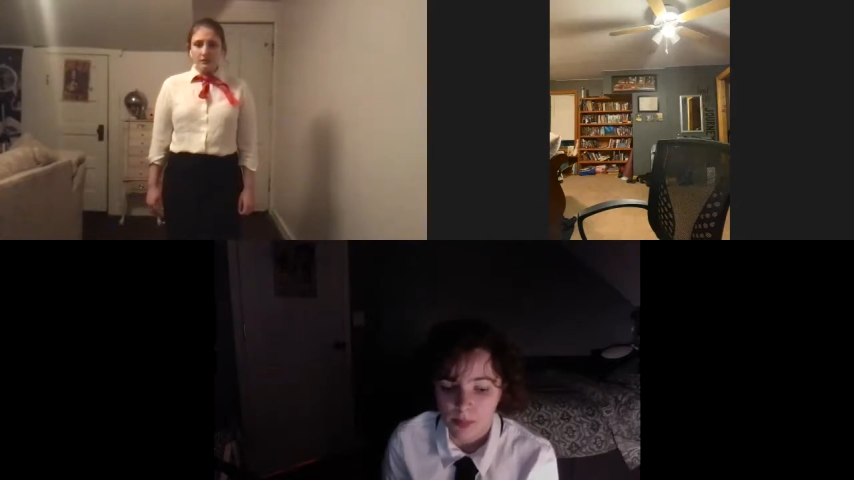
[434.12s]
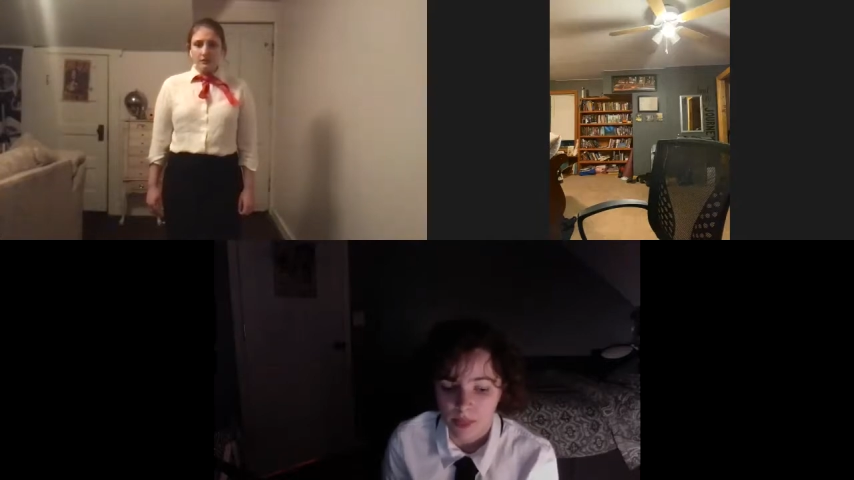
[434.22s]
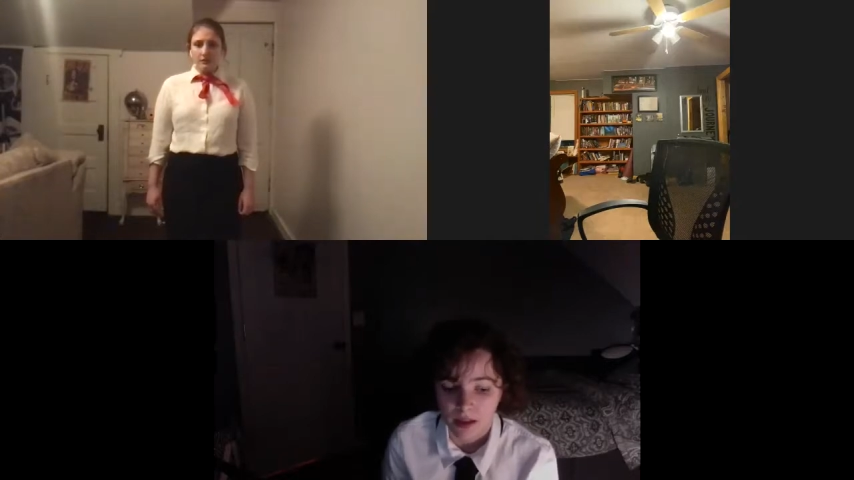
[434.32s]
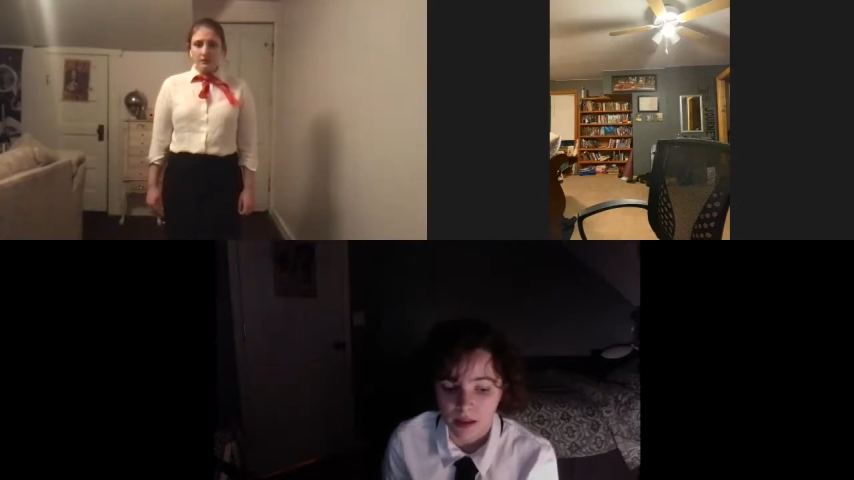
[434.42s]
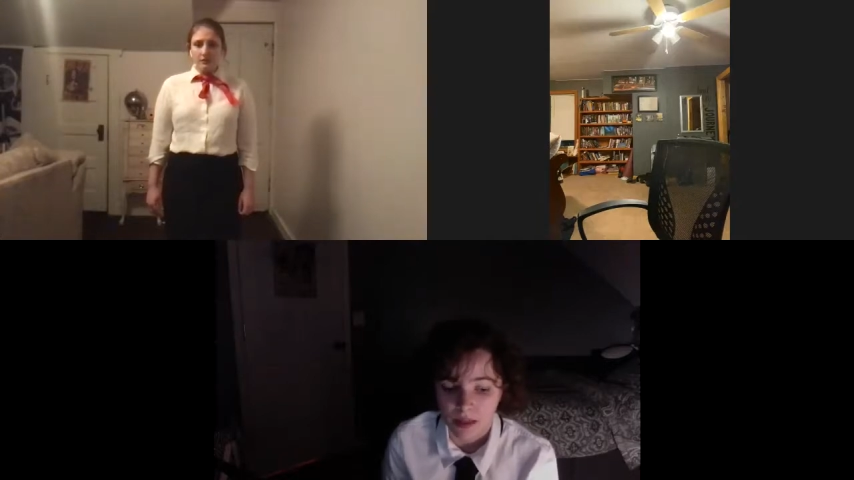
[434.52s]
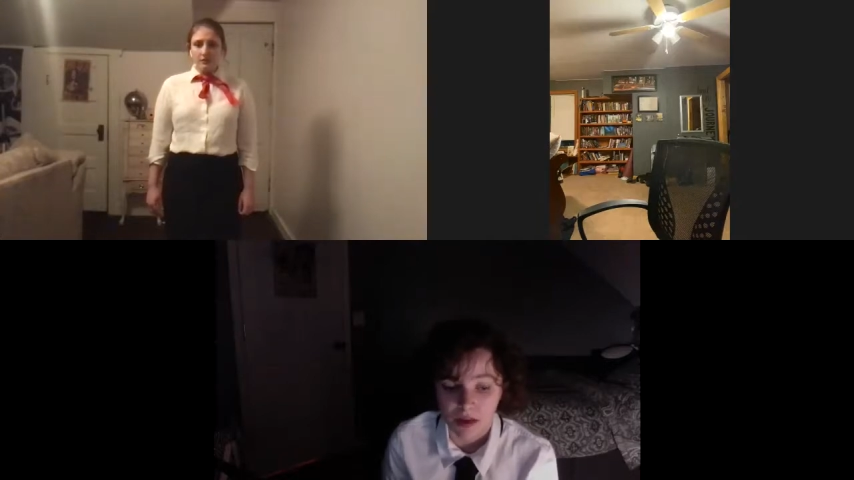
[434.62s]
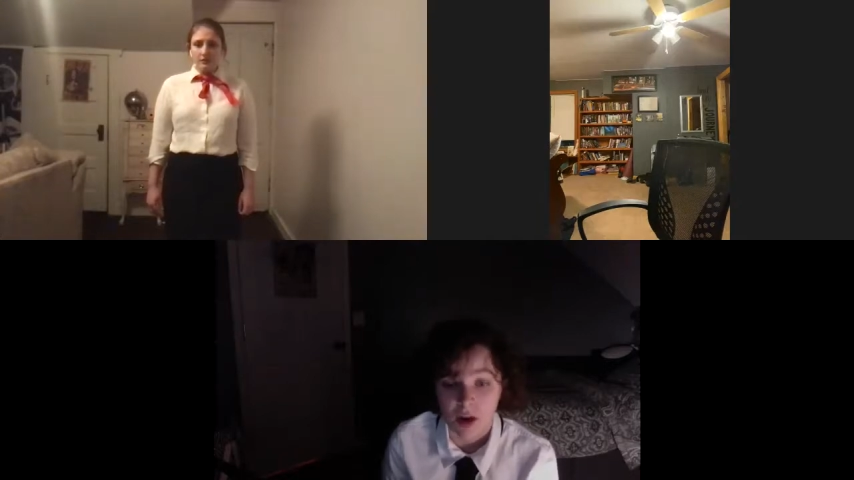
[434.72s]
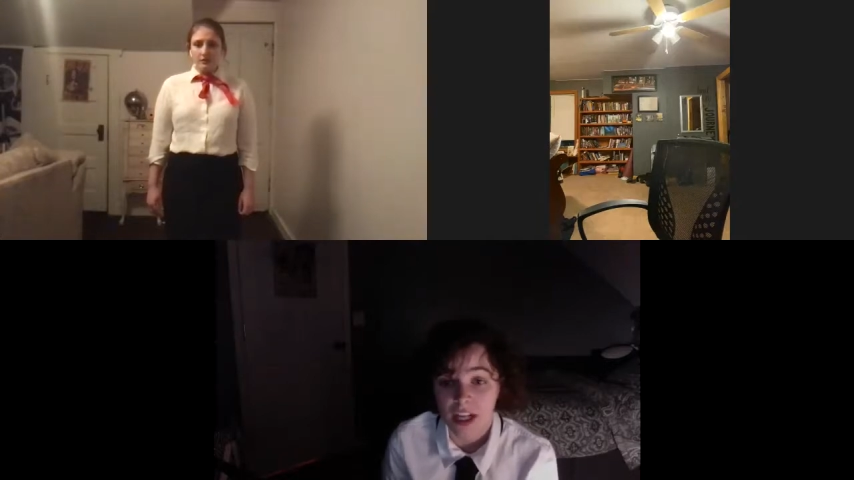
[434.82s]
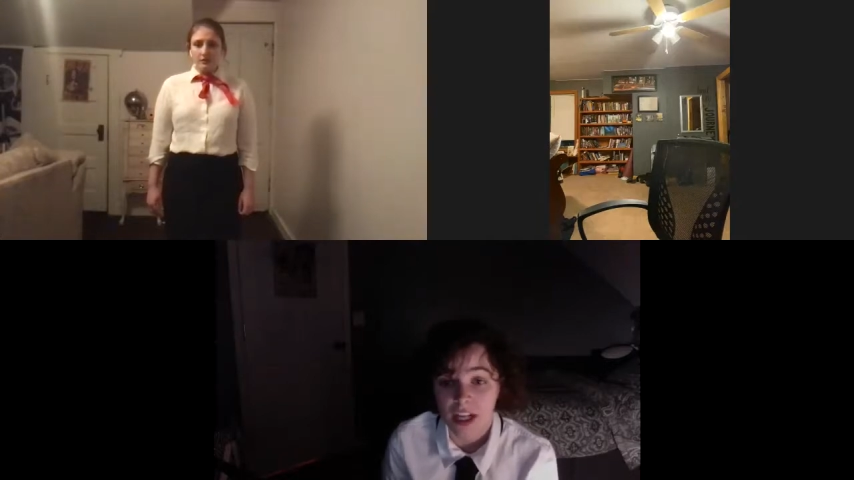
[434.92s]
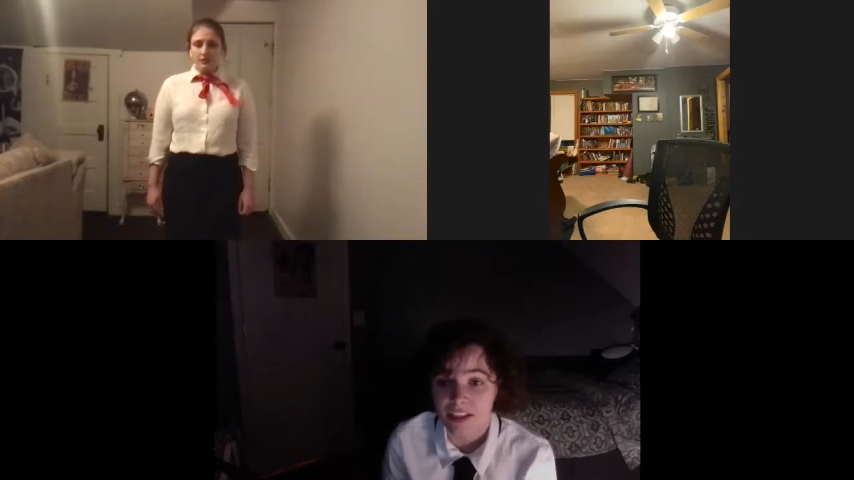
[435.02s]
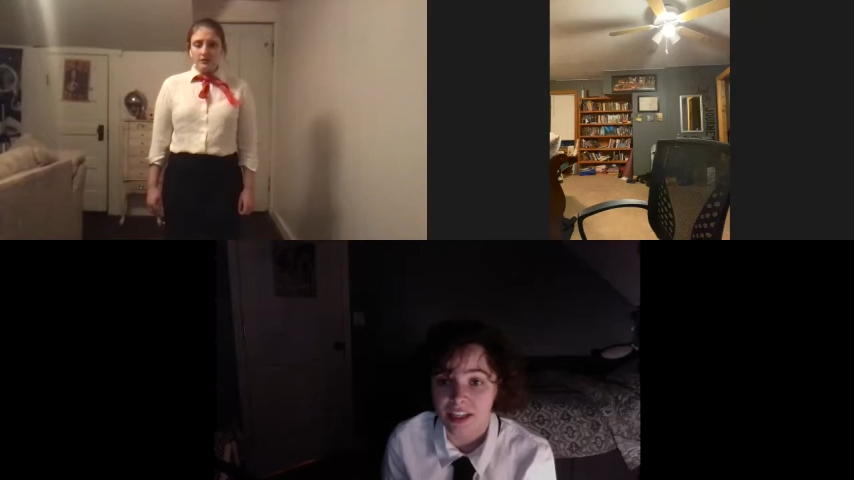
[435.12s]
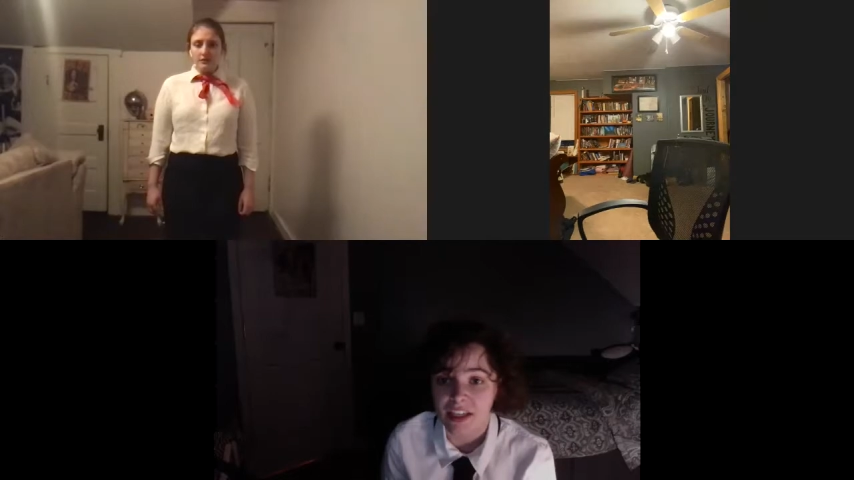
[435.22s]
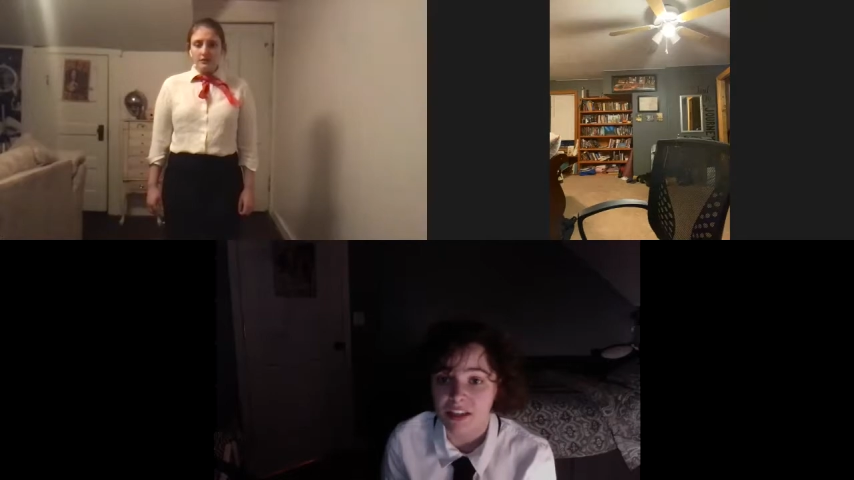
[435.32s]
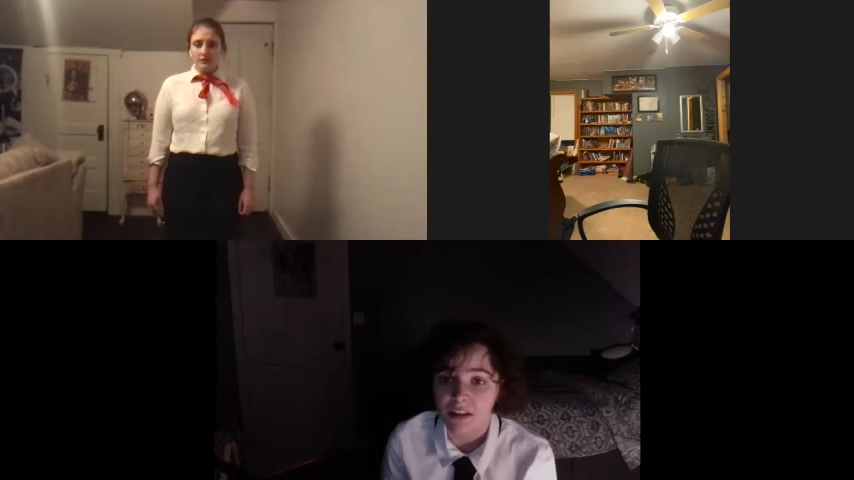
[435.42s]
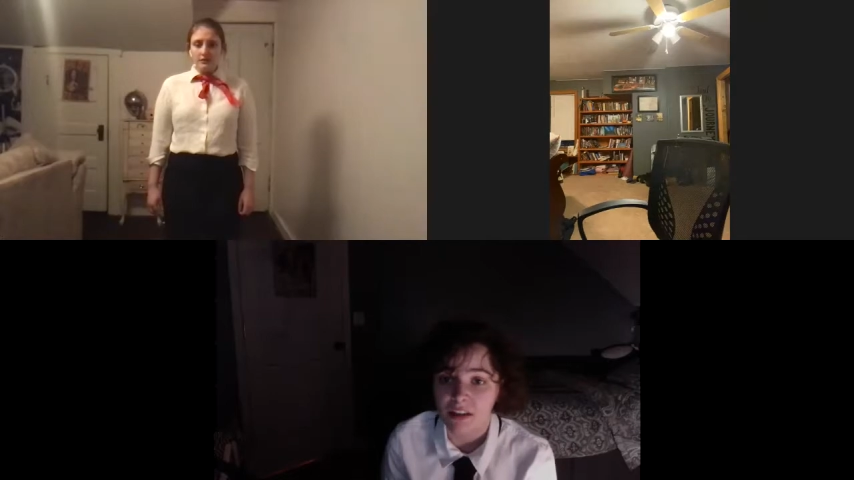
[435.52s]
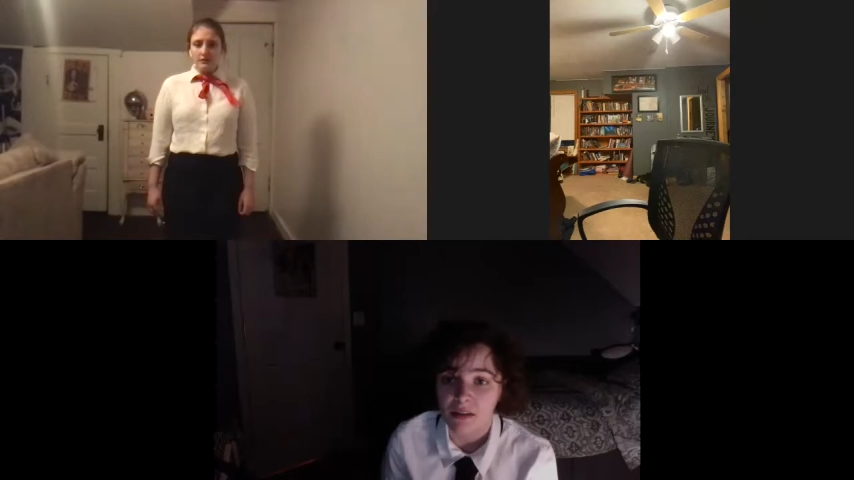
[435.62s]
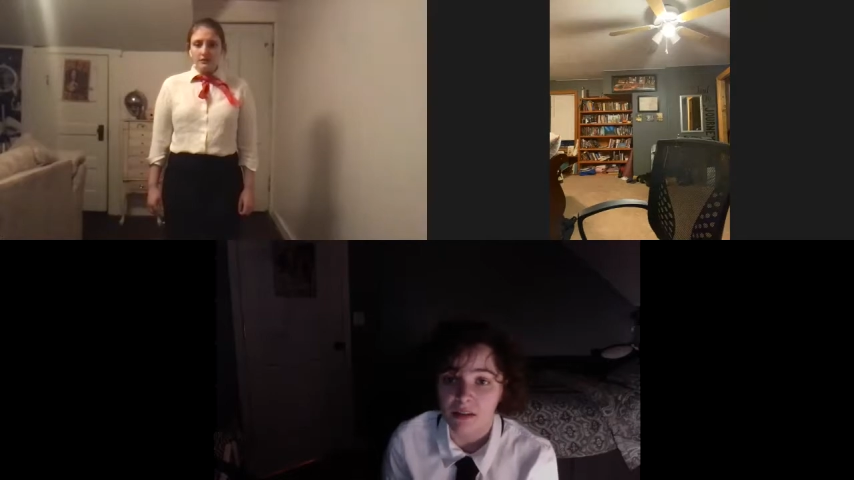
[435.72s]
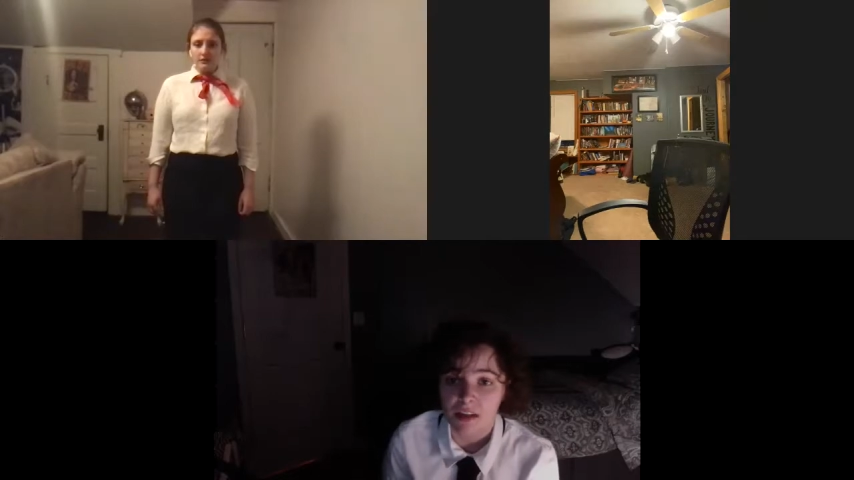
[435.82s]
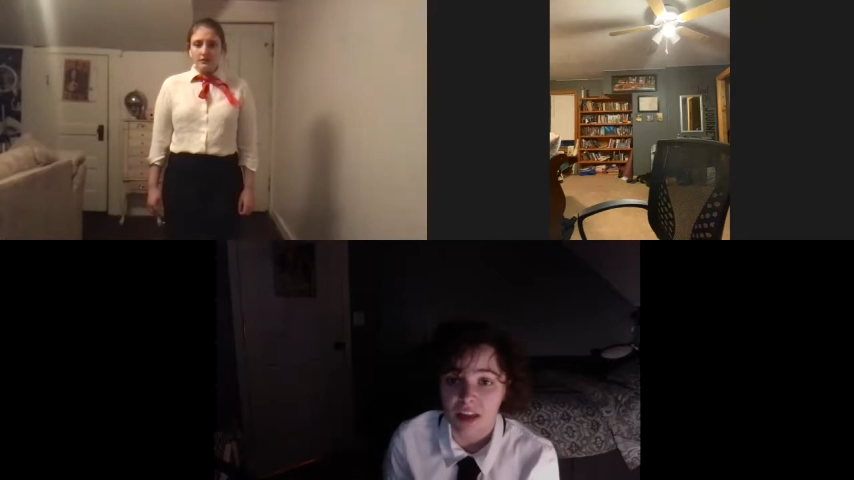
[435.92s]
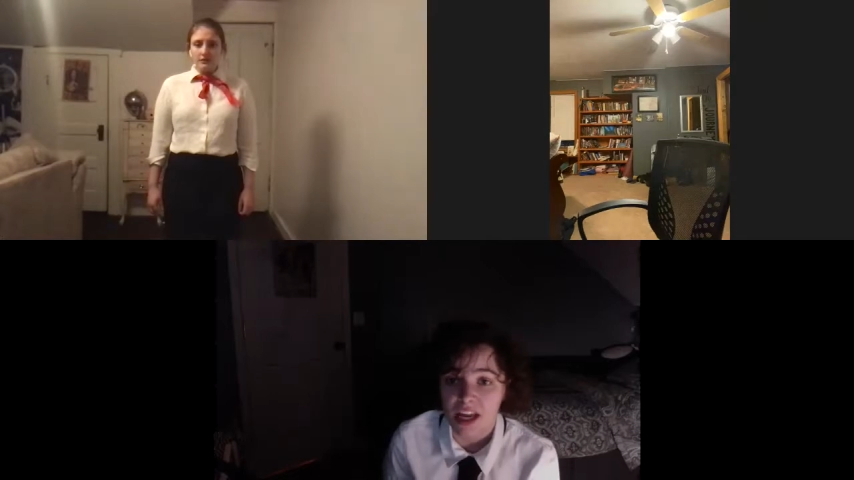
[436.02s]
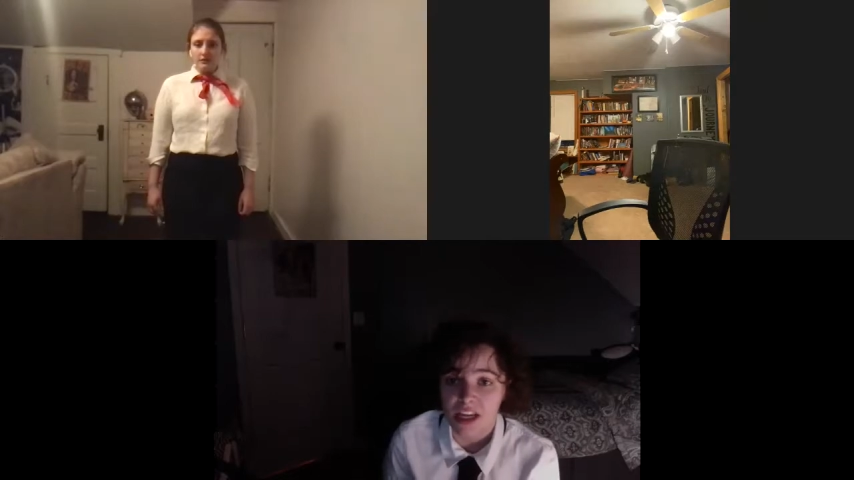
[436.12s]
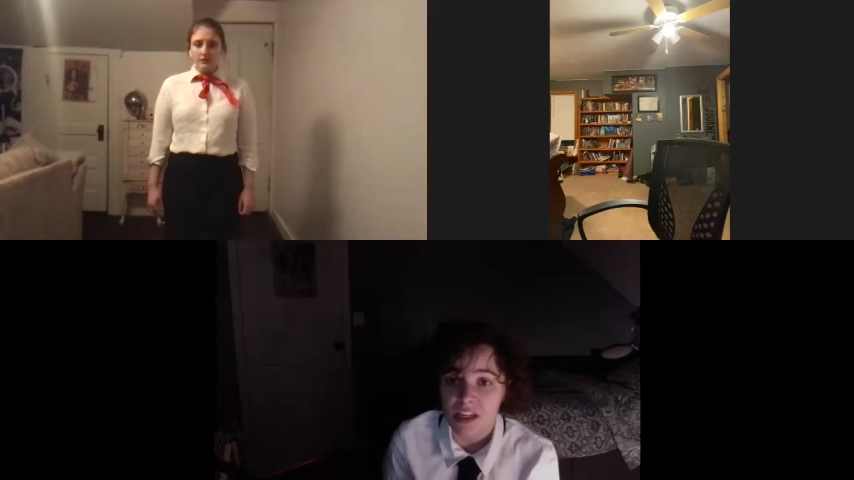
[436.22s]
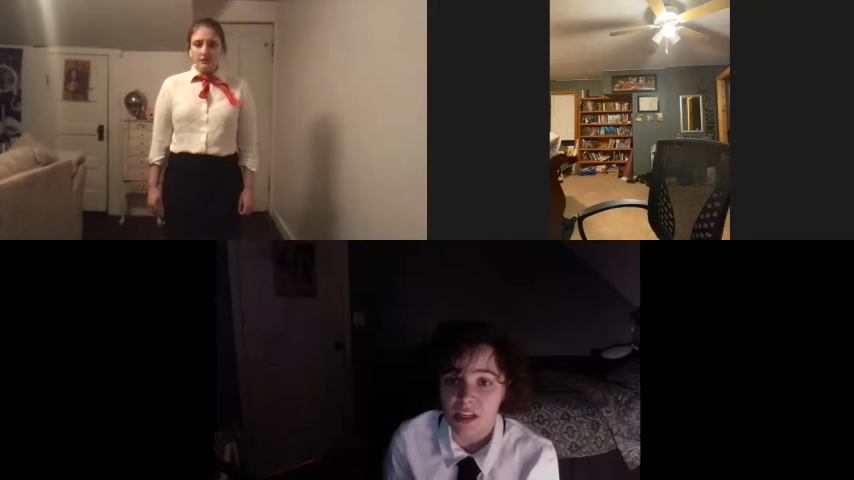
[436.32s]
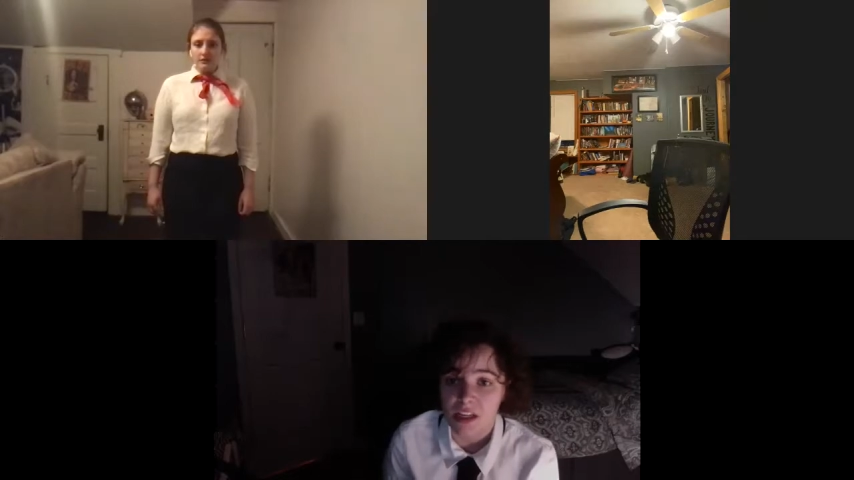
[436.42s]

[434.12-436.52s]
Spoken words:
I thought I did. Then.